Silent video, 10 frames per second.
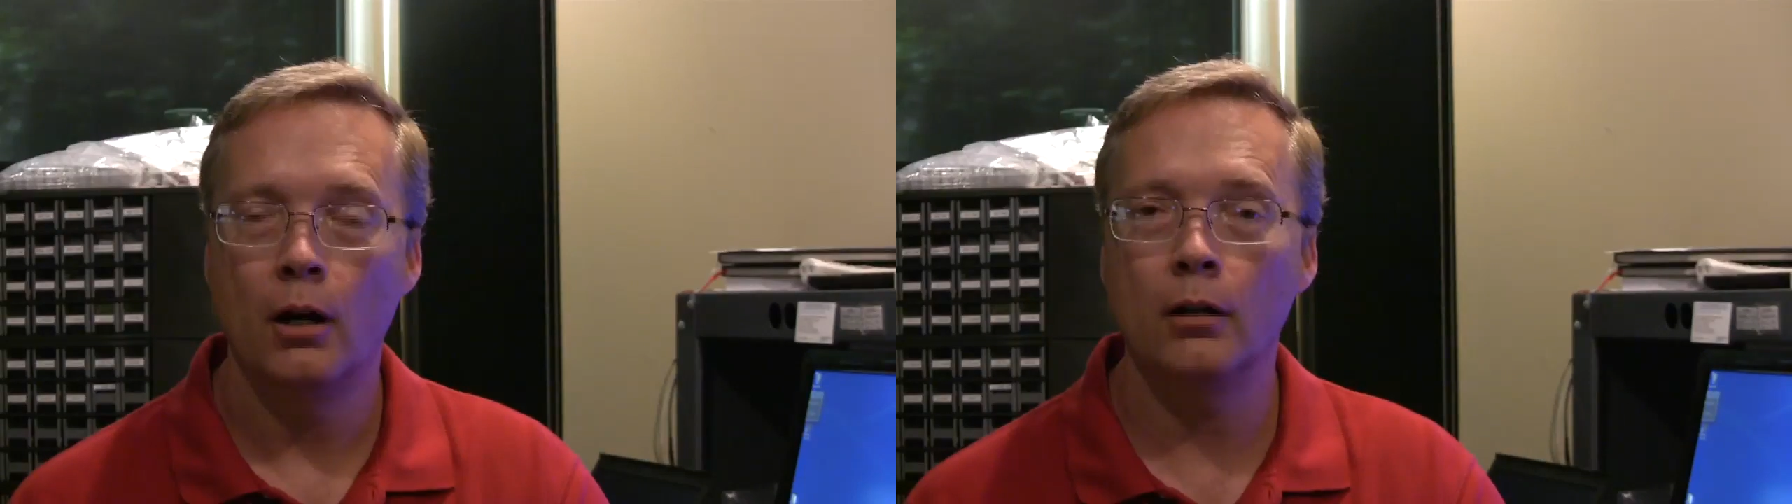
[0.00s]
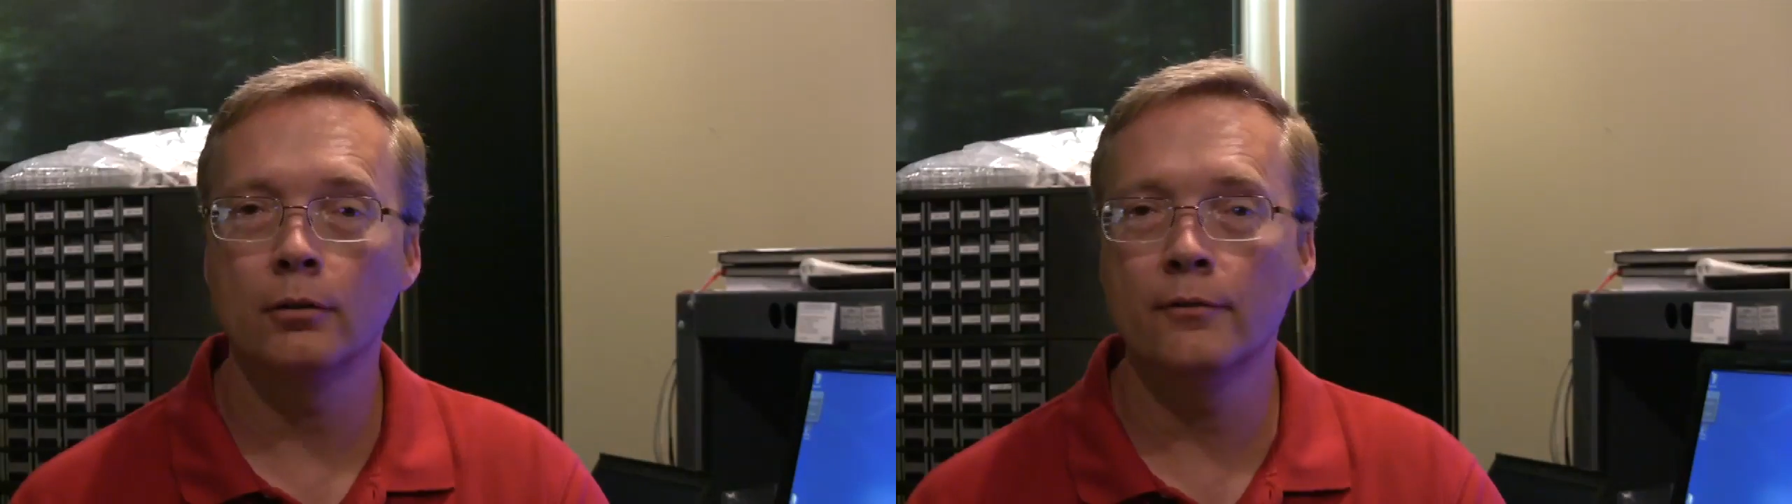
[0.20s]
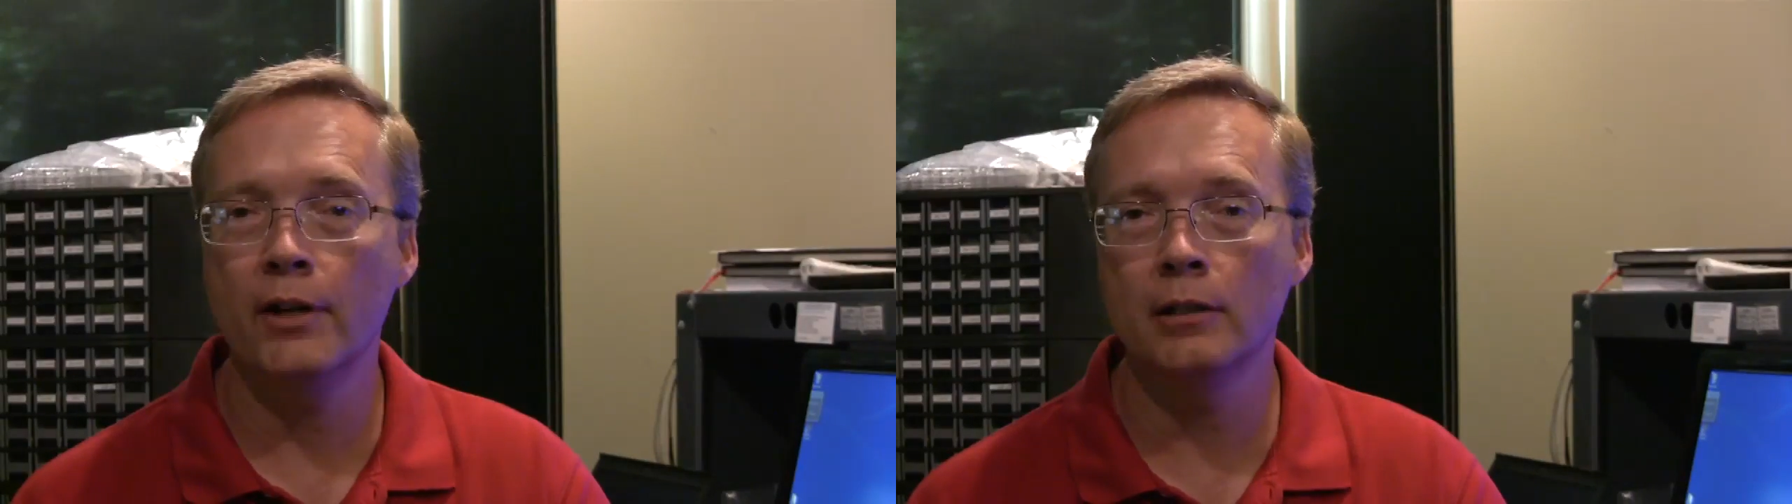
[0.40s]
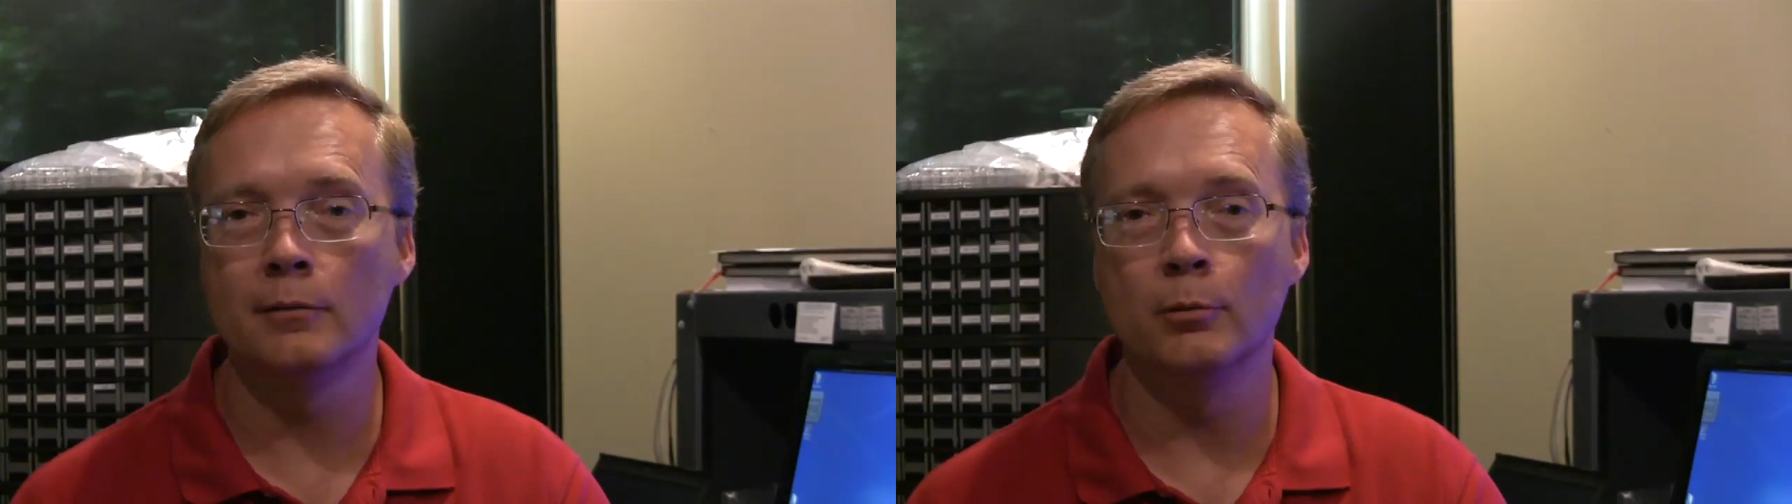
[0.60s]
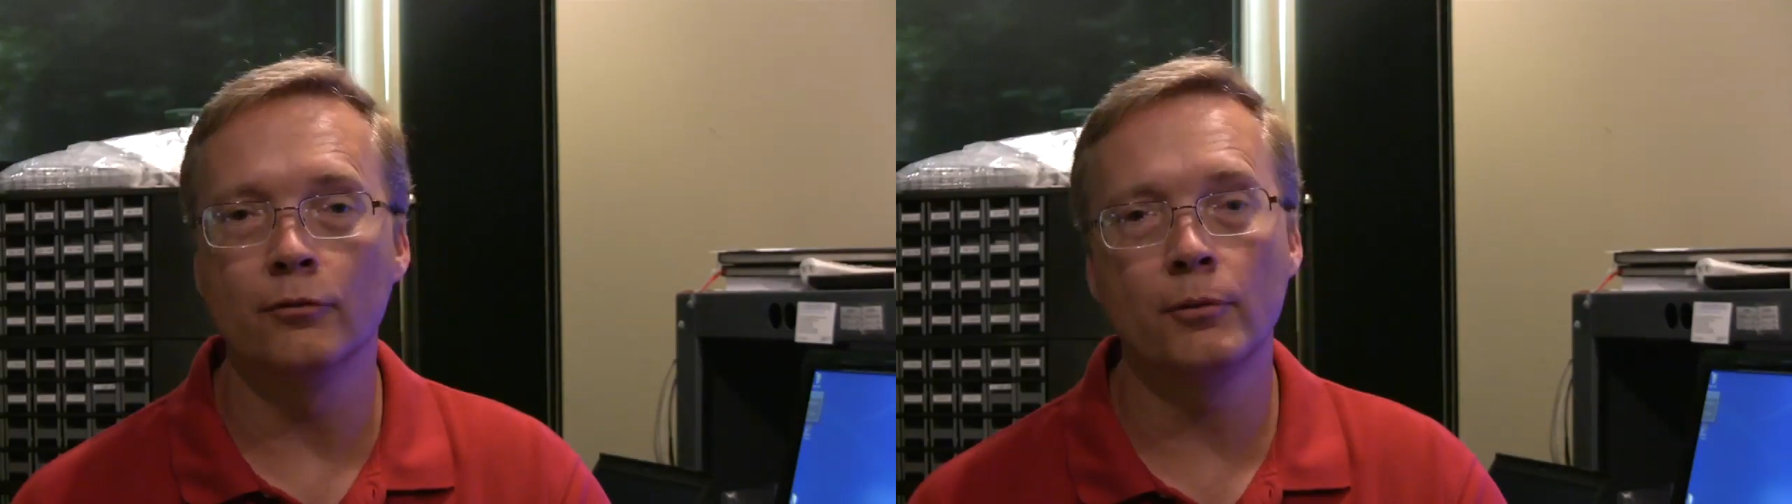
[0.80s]
are
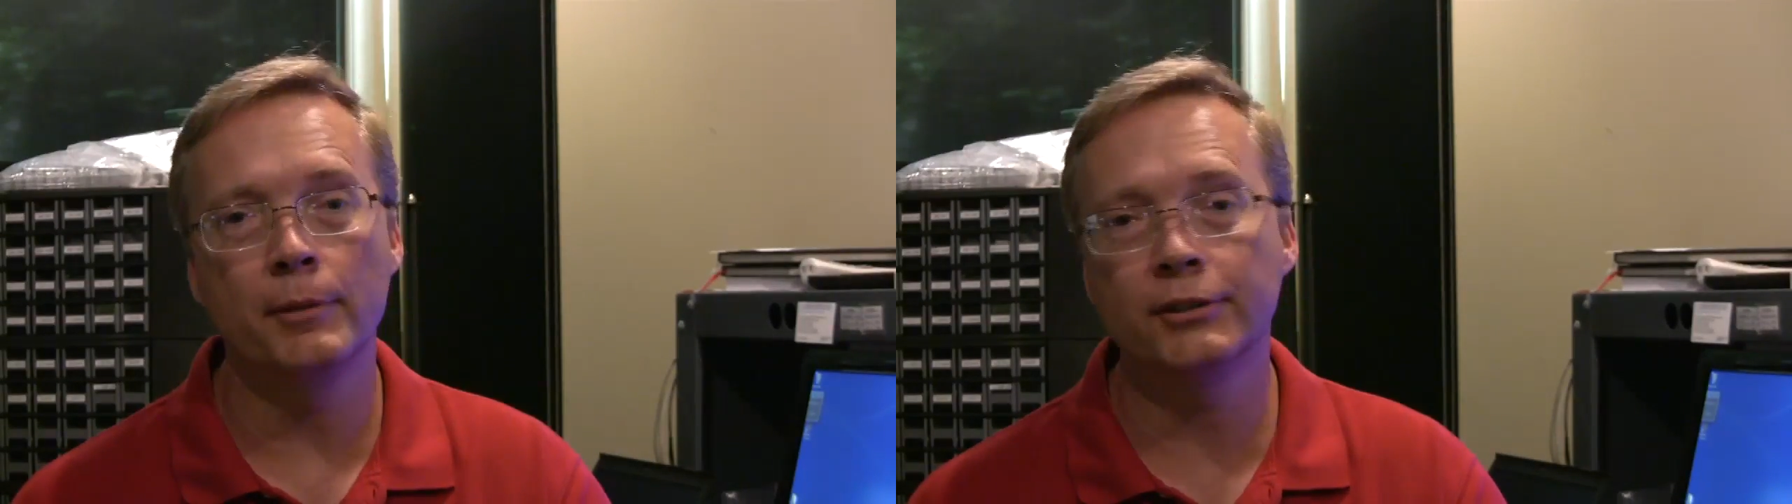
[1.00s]
available from the